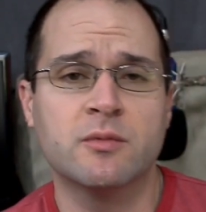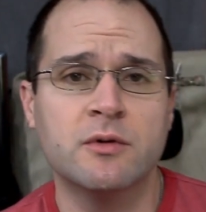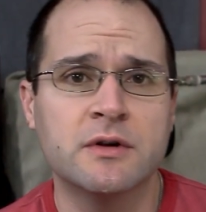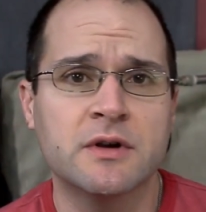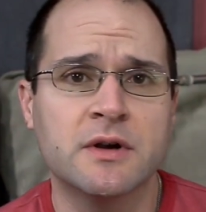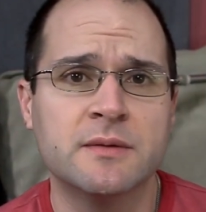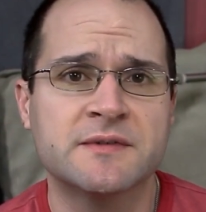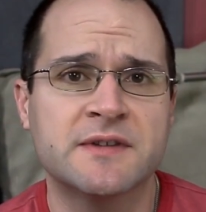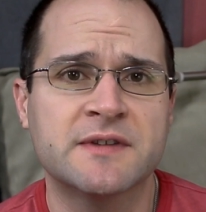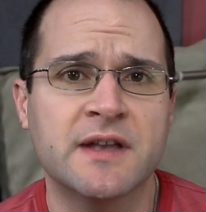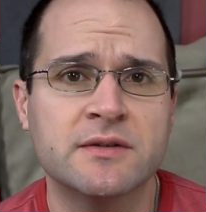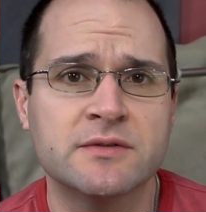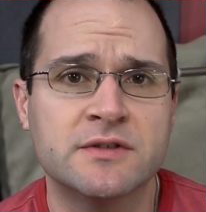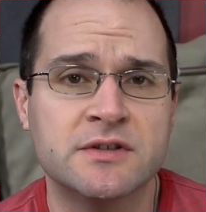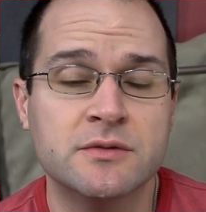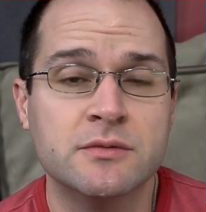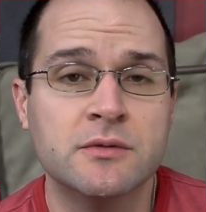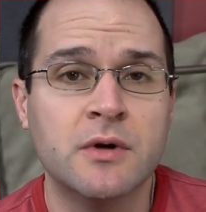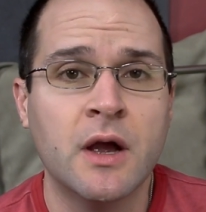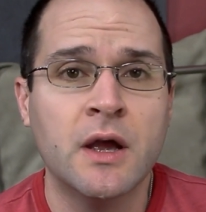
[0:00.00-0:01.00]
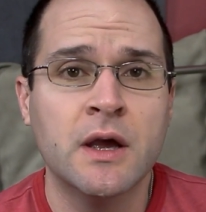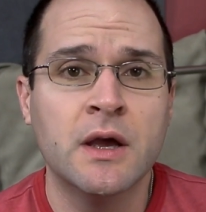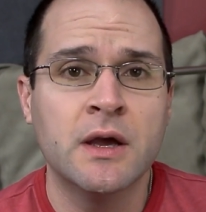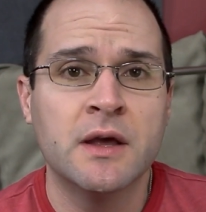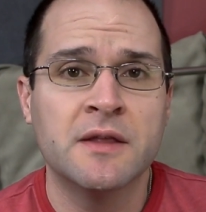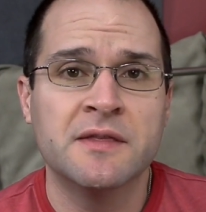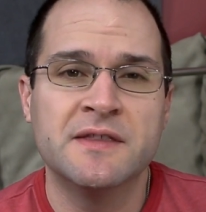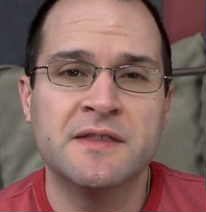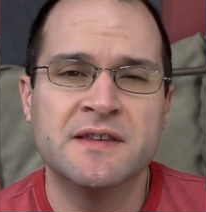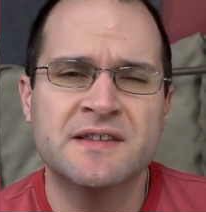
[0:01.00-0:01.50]
well, it comes down to
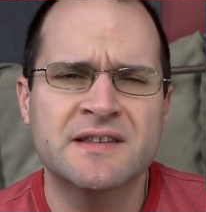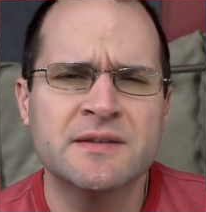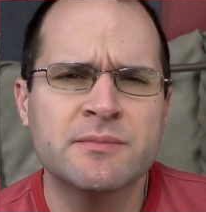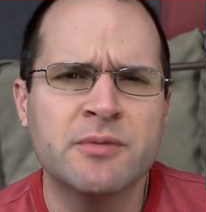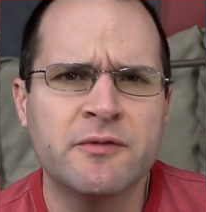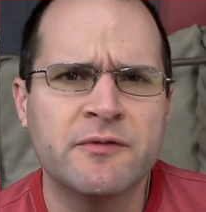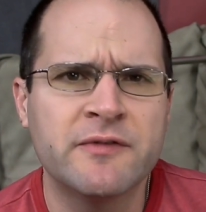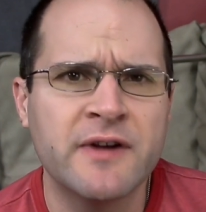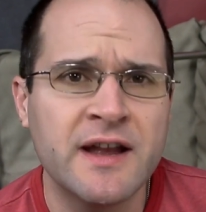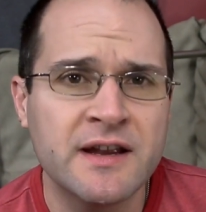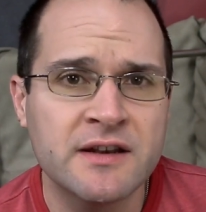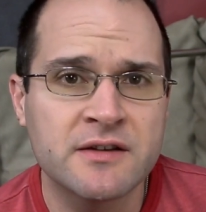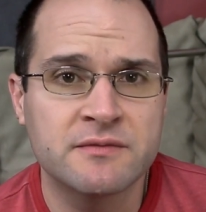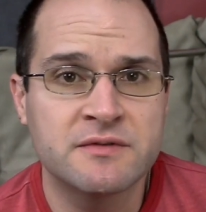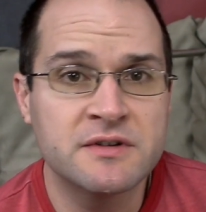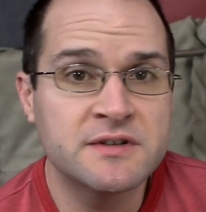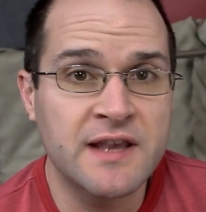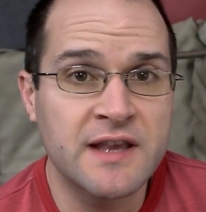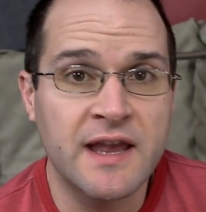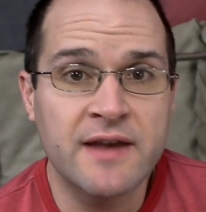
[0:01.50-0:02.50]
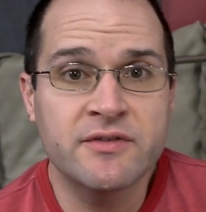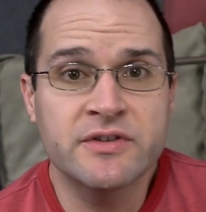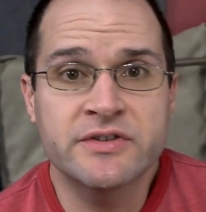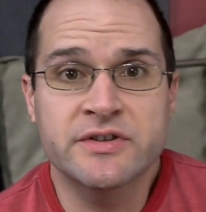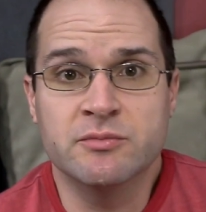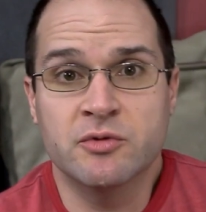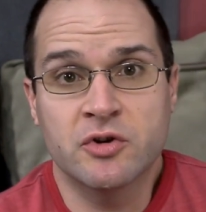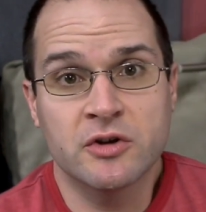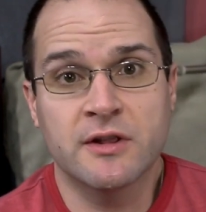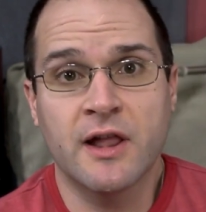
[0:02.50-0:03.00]
the simple fact of just having
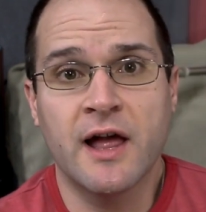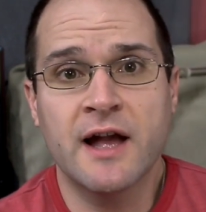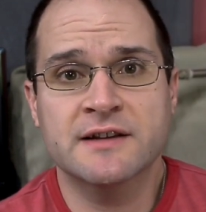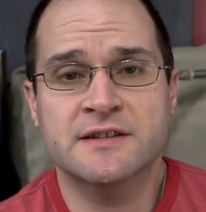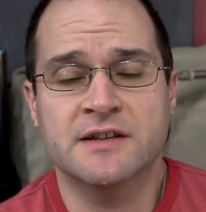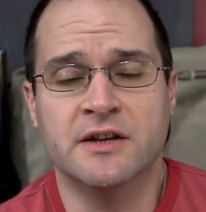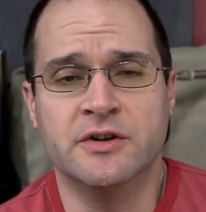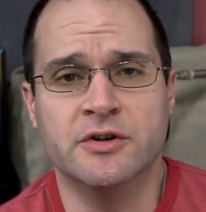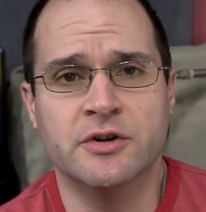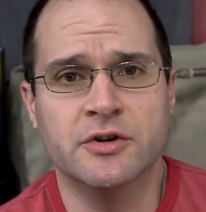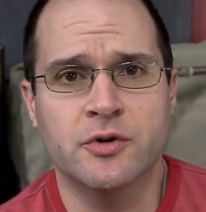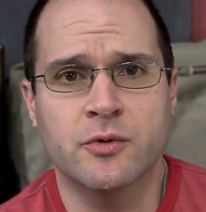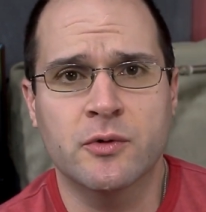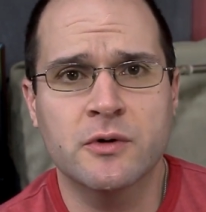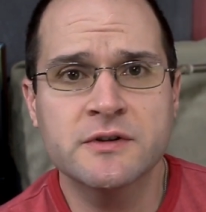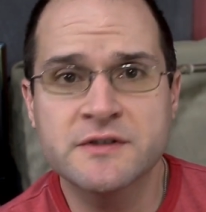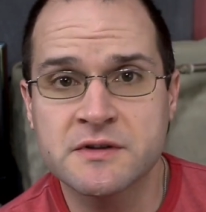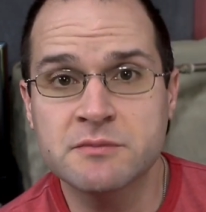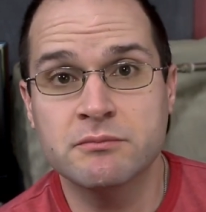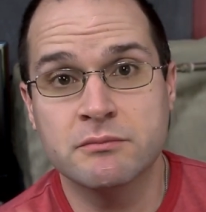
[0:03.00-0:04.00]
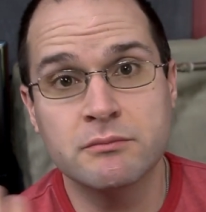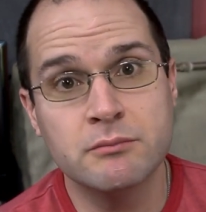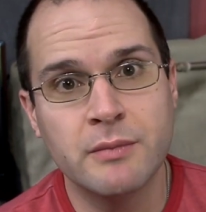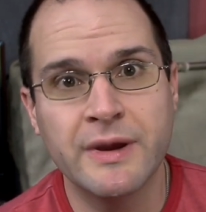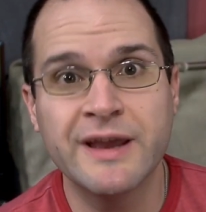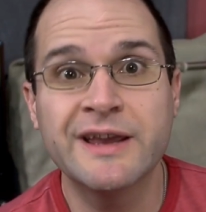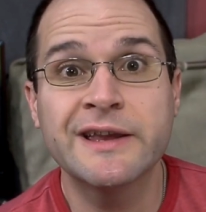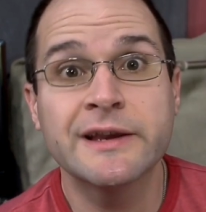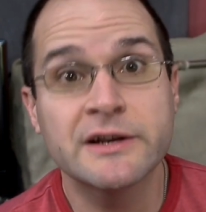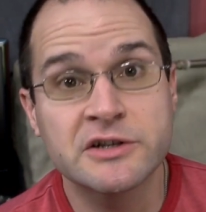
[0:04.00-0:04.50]
some good locks on your doors and
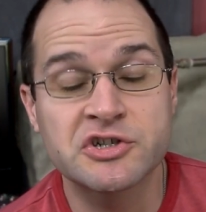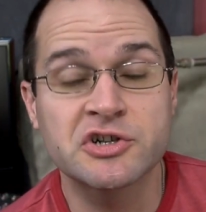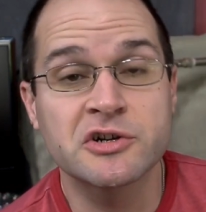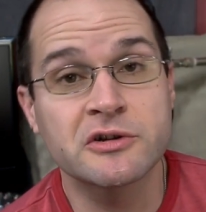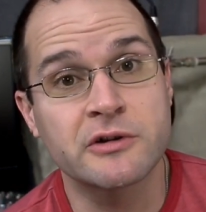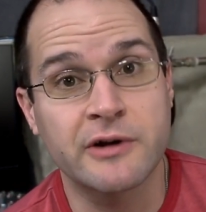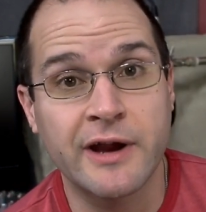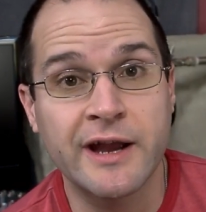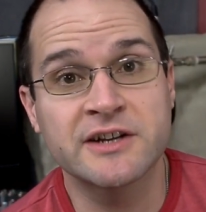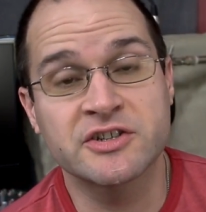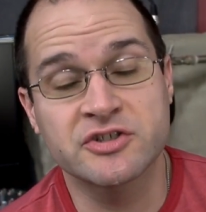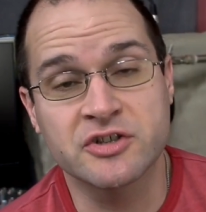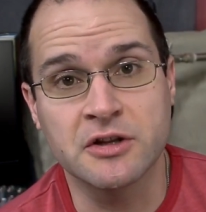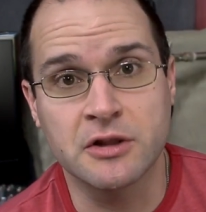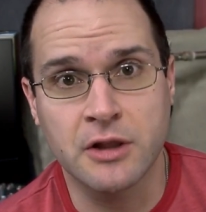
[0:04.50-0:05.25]
making sure they're actually